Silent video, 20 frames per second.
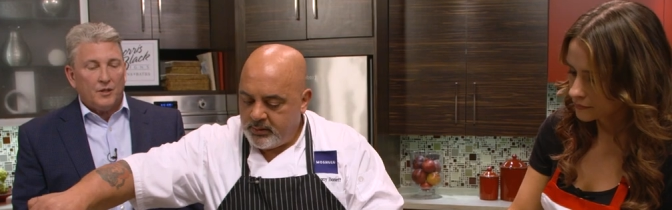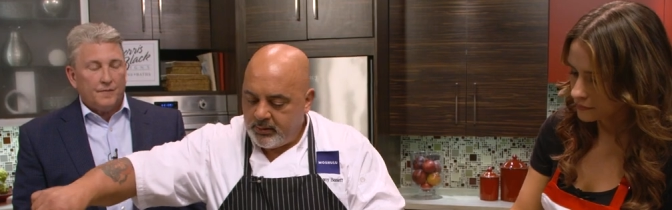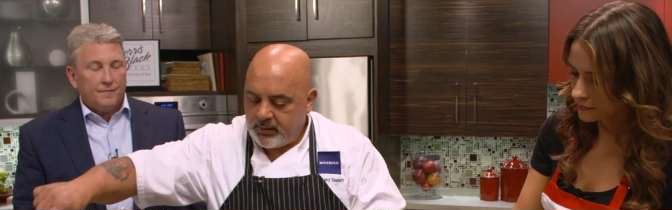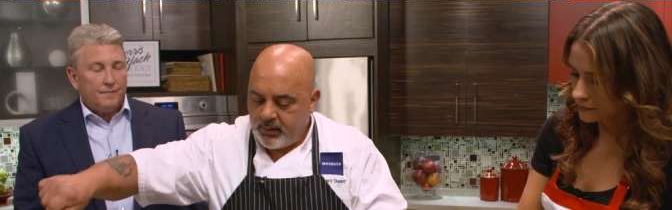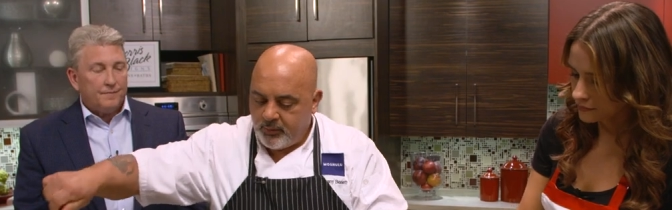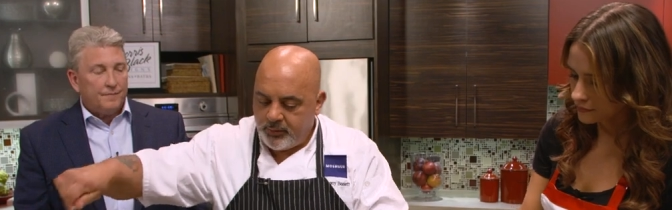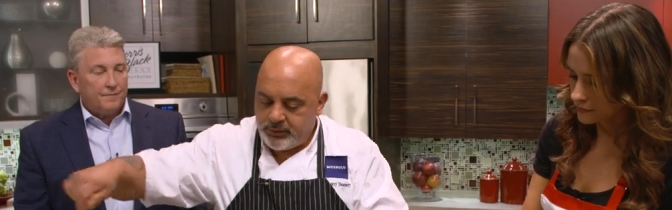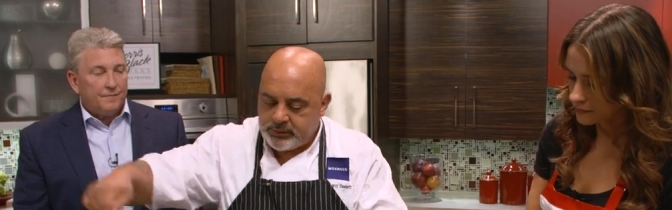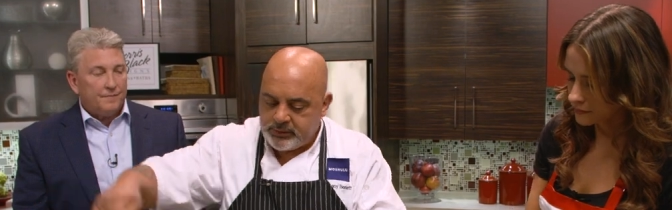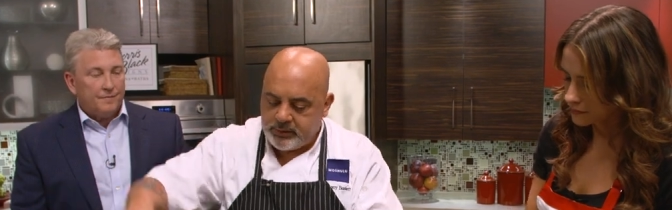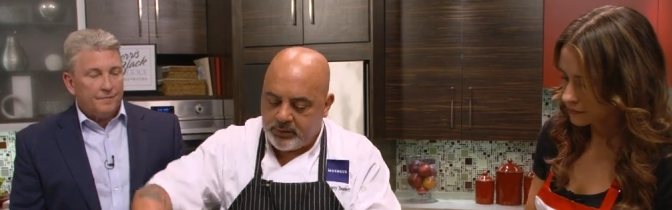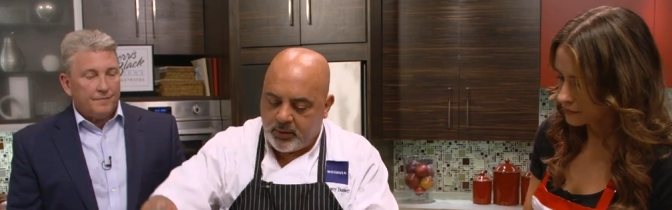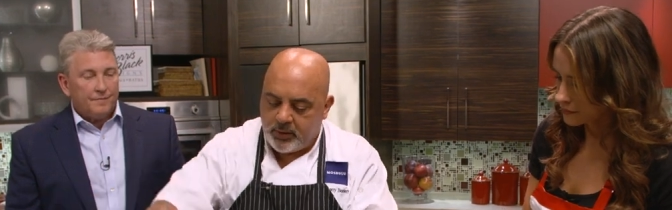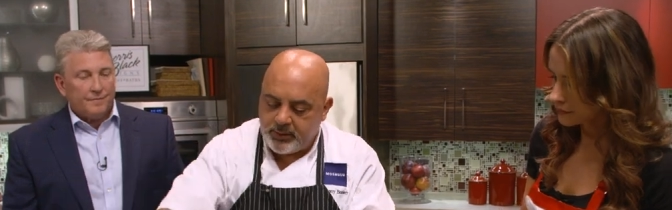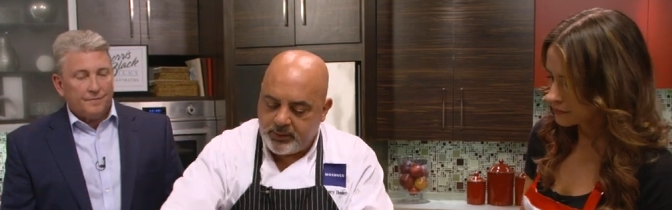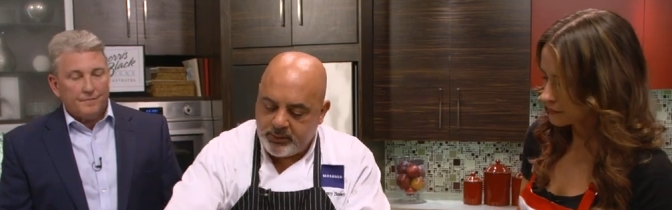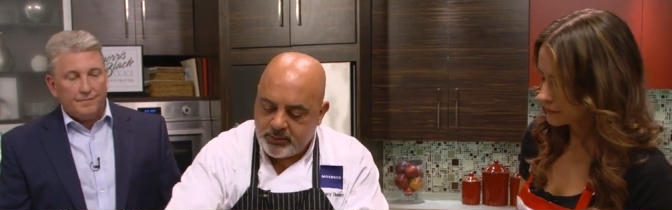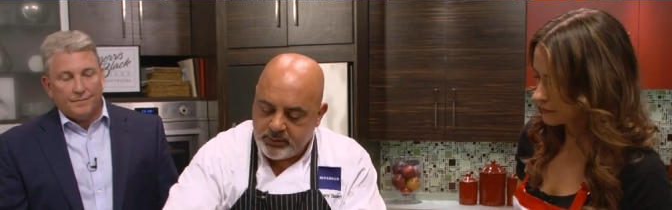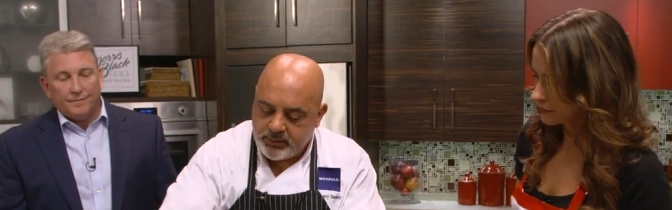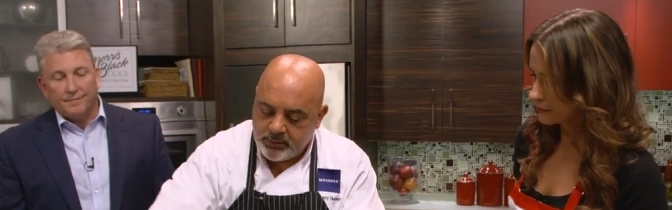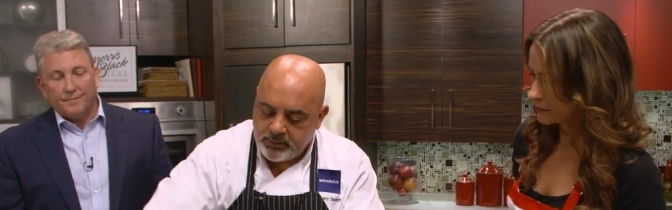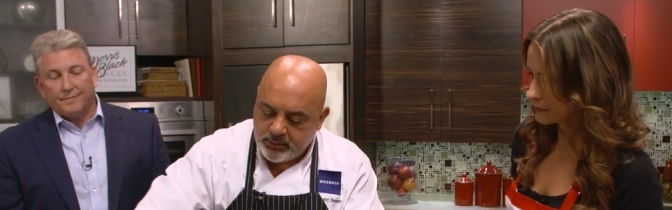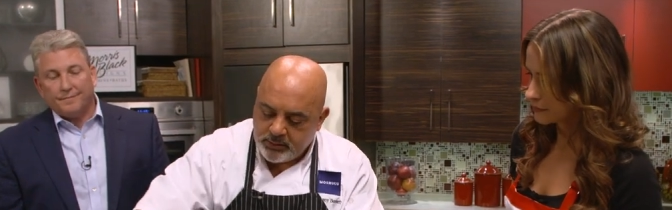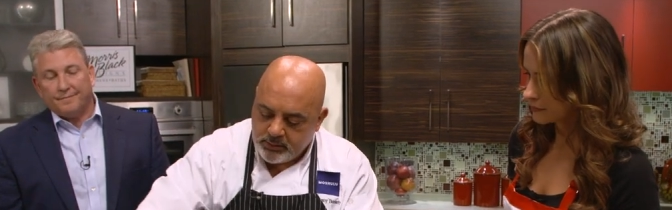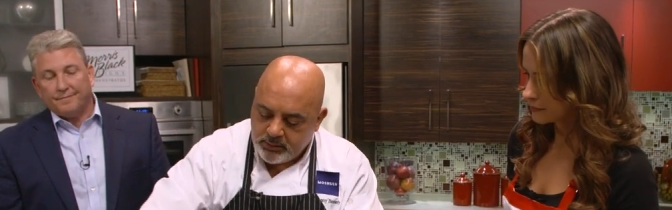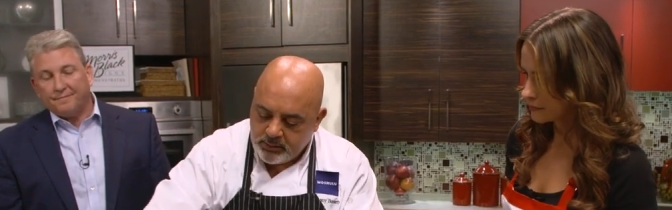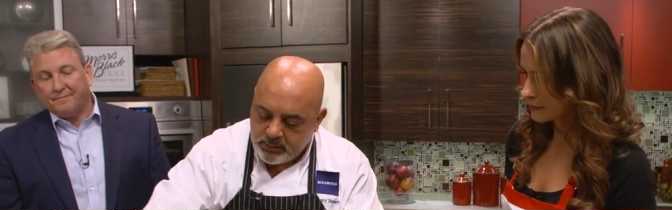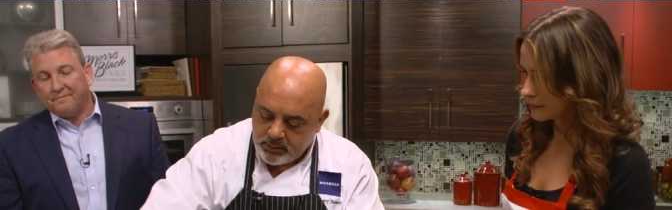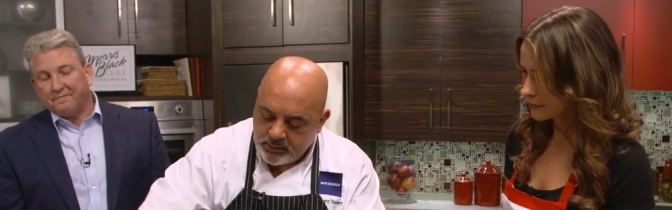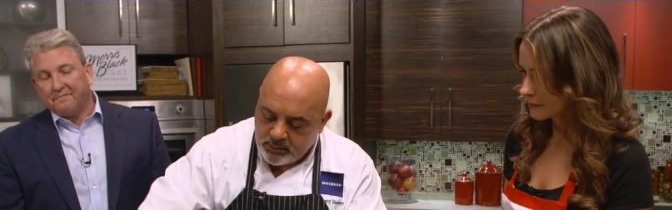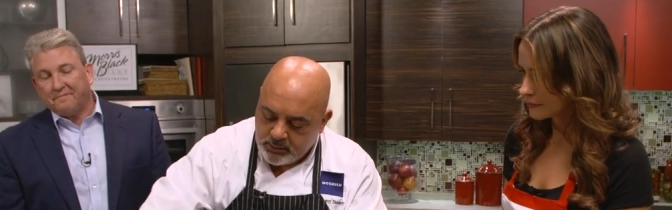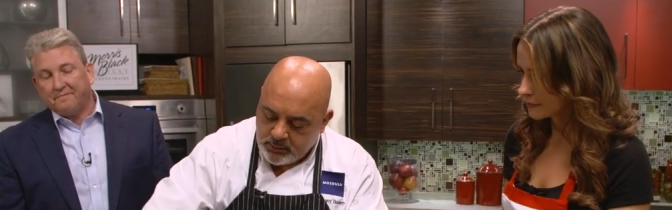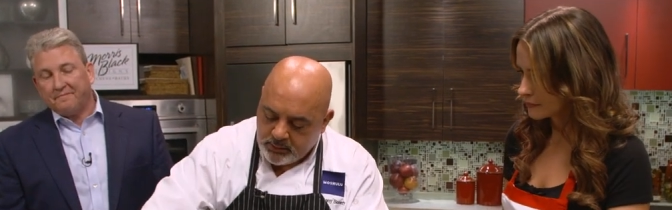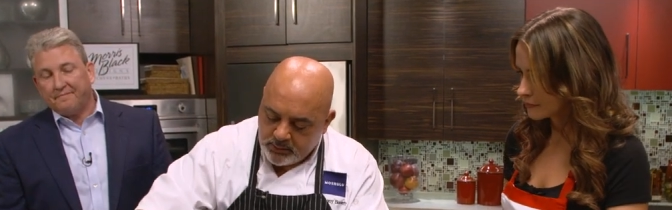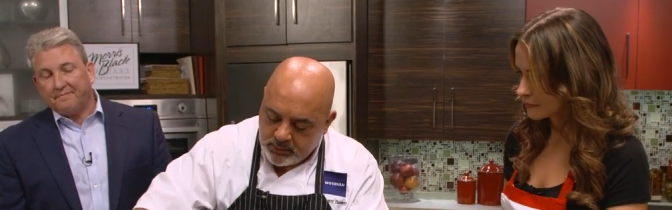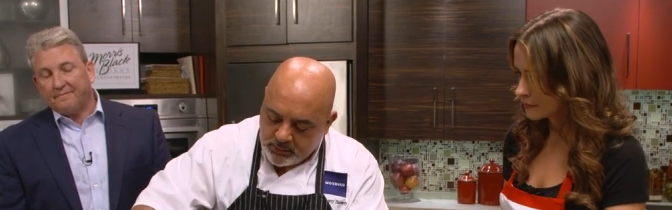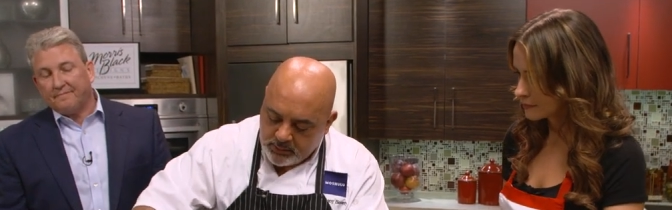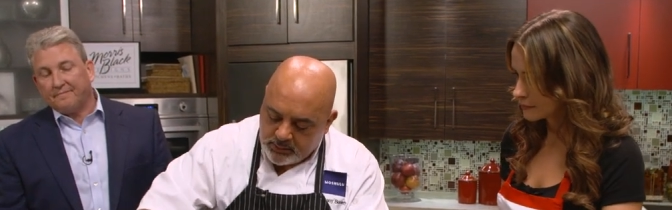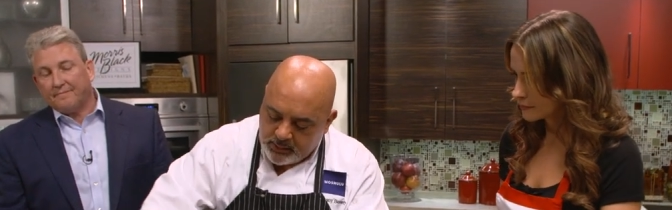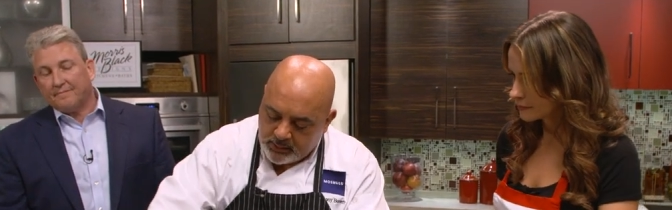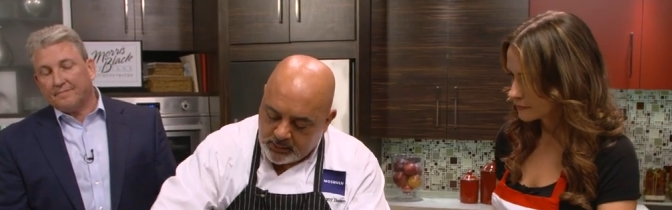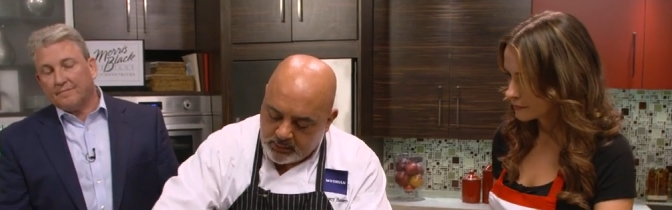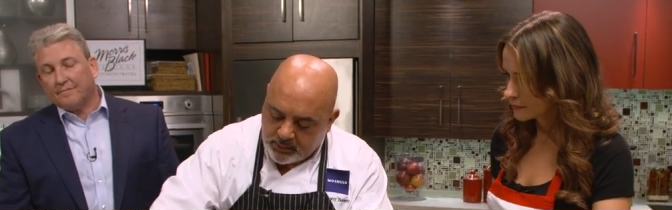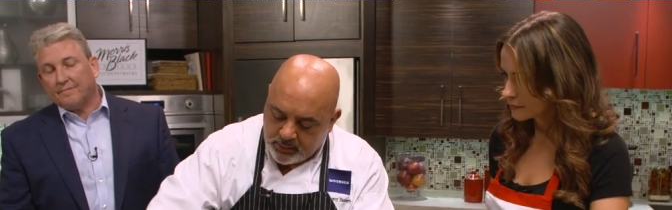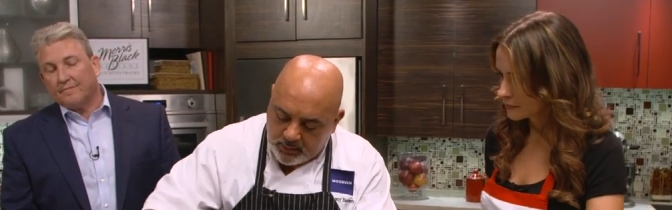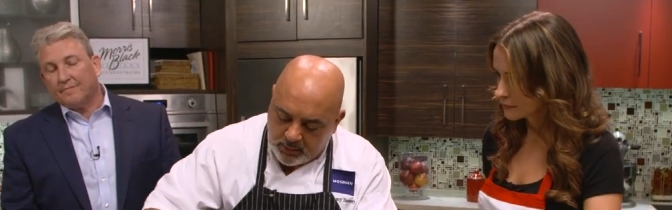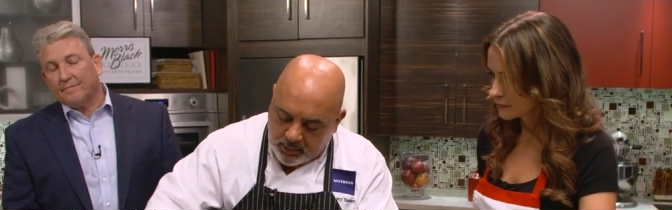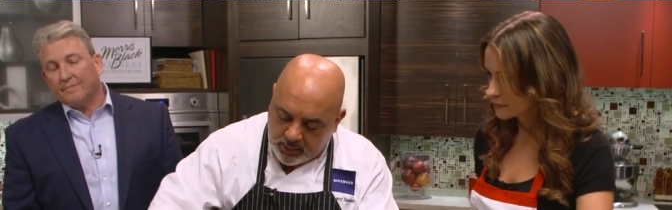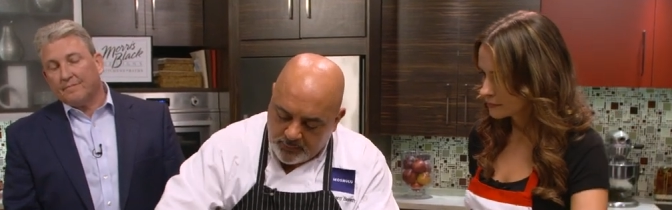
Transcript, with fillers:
Speaker 1: that we started got a little